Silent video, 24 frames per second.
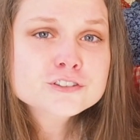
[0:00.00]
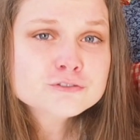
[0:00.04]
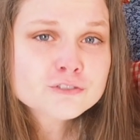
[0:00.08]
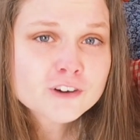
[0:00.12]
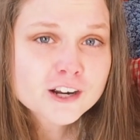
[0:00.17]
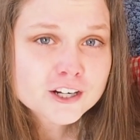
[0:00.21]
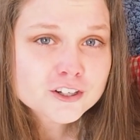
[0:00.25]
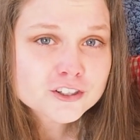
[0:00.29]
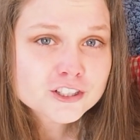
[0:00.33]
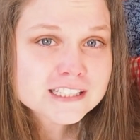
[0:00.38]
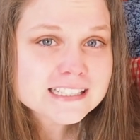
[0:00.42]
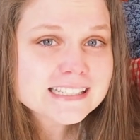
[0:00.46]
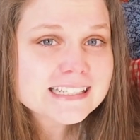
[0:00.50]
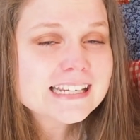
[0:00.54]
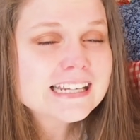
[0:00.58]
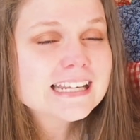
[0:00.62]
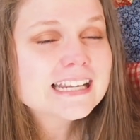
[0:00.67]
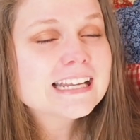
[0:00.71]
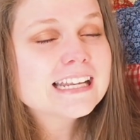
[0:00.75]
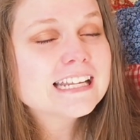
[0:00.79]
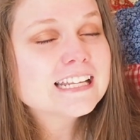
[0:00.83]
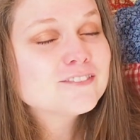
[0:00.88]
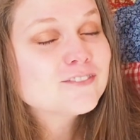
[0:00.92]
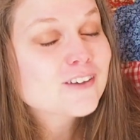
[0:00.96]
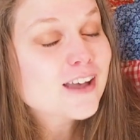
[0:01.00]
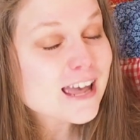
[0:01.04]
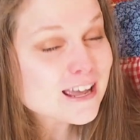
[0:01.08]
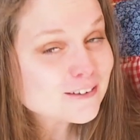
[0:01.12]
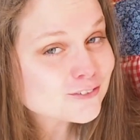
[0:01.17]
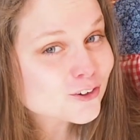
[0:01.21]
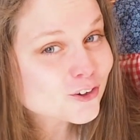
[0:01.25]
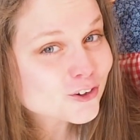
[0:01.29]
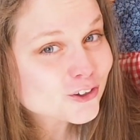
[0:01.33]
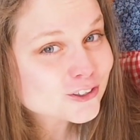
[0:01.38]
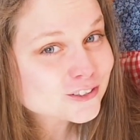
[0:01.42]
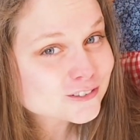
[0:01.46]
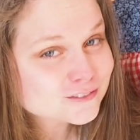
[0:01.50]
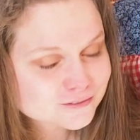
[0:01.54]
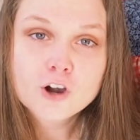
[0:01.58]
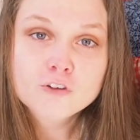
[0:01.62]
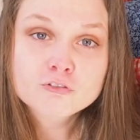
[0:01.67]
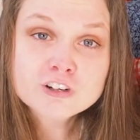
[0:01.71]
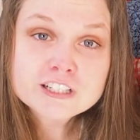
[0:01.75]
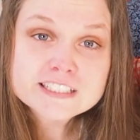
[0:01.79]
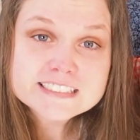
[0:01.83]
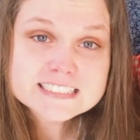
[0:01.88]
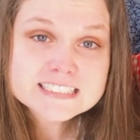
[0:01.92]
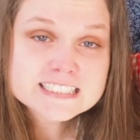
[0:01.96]
rarely, if ever, a
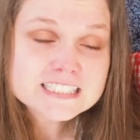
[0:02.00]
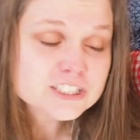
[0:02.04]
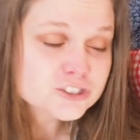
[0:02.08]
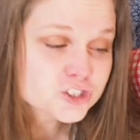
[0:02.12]
reason